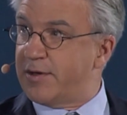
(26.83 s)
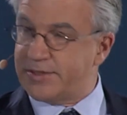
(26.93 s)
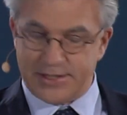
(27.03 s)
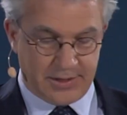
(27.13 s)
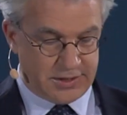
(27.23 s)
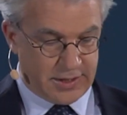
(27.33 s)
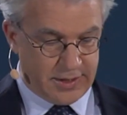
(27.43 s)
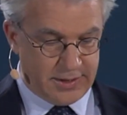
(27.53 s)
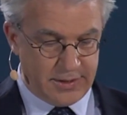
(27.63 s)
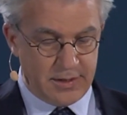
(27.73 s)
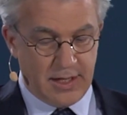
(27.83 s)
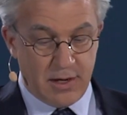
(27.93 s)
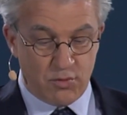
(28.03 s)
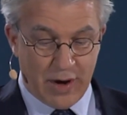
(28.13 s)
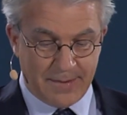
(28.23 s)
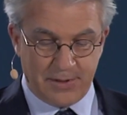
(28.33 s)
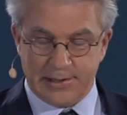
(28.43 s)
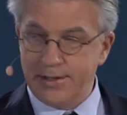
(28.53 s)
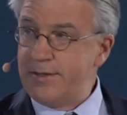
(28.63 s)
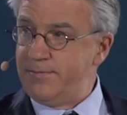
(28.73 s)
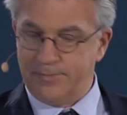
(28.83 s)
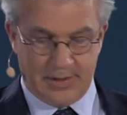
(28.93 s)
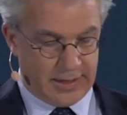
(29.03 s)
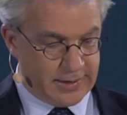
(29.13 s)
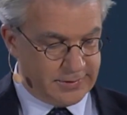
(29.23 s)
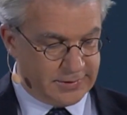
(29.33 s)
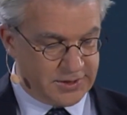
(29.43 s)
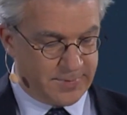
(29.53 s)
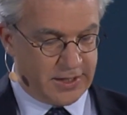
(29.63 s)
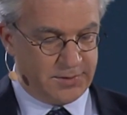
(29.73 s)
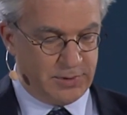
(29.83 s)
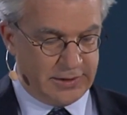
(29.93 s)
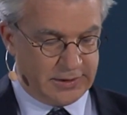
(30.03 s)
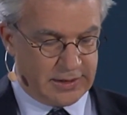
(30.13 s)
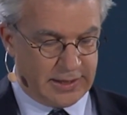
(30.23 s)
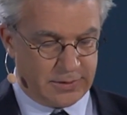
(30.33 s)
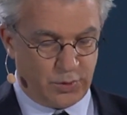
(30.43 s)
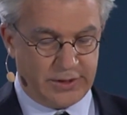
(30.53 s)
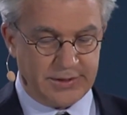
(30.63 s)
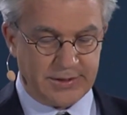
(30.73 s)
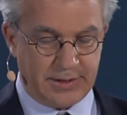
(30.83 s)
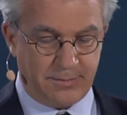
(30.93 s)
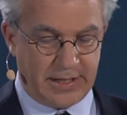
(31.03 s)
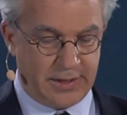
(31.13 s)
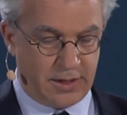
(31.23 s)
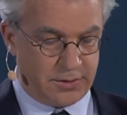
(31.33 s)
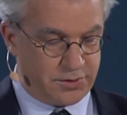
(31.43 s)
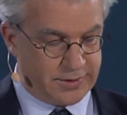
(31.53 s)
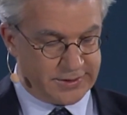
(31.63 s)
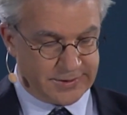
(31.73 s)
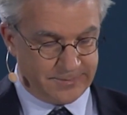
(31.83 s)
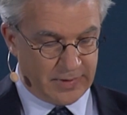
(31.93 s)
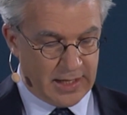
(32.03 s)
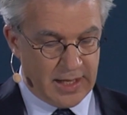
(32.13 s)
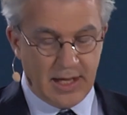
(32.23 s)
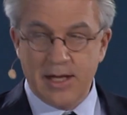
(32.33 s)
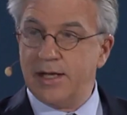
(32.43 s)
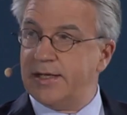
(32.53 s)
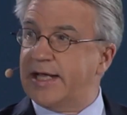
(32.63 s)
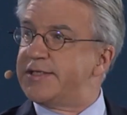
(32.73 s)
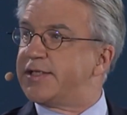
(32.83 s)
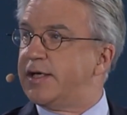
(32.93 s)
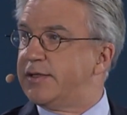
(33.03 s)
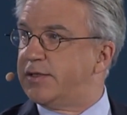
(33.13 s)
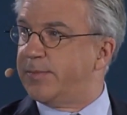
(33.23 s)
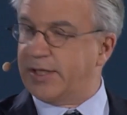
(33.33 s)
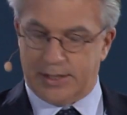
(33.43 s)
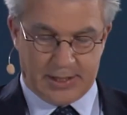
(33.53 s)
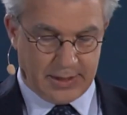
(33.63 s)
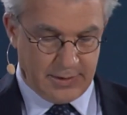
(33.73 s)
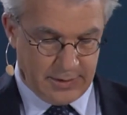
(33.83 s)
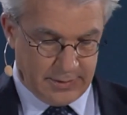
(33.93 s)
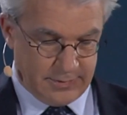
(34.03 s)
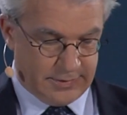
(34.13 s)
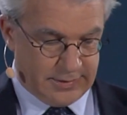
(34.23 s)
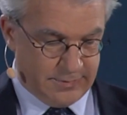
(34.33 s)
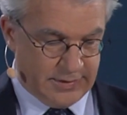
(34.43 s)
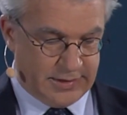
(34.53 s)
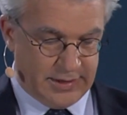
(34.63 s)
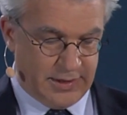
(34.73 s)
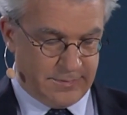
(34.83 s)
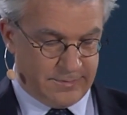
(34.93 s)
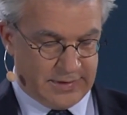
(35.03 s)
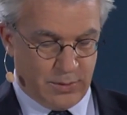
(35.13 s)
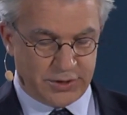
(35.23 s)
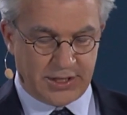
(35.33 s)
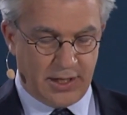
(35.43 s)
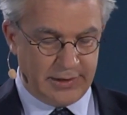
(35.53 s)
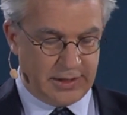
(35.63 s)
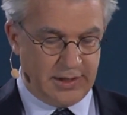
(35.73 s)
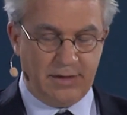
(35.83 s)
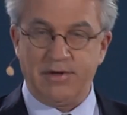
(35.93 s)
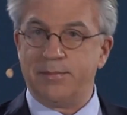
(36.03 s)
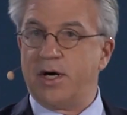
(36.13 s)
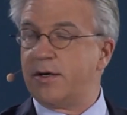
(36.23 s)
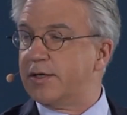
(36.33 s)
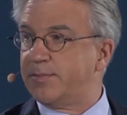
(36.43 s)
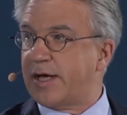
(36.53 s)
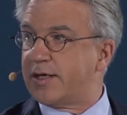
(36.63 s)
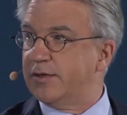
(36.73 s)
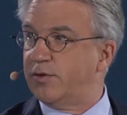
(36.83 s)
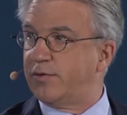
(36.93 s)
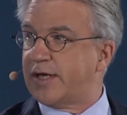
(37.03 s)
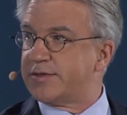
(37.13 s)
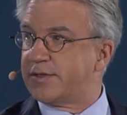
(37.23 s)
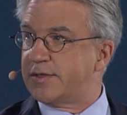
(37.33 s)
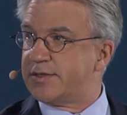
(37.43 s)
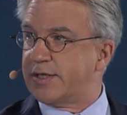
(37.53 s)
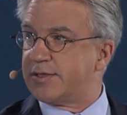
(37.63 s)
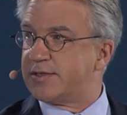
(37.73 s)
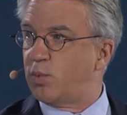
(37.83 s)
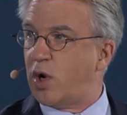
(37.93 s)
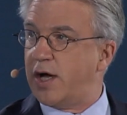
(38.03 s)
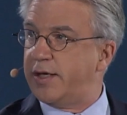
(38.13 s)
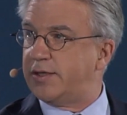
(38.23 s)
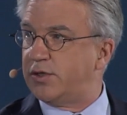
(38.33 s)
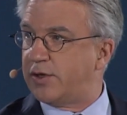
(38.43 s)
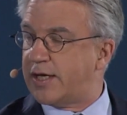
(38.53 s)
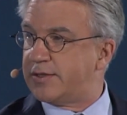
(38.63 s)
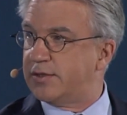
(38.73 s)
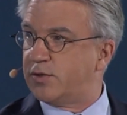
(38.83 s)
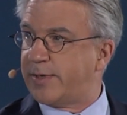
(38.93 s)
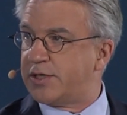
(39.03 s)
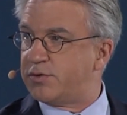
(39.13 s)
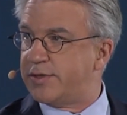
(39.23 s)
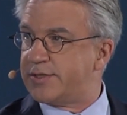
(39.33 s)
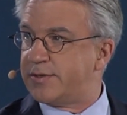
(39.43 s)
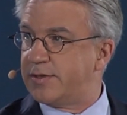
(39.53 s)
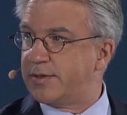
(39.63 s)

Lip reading: outside China rapidly, and despite political headwinds in many countries. Let's start at the beginning. There was hardly an EV market back in 2006. Why did you get into batteries?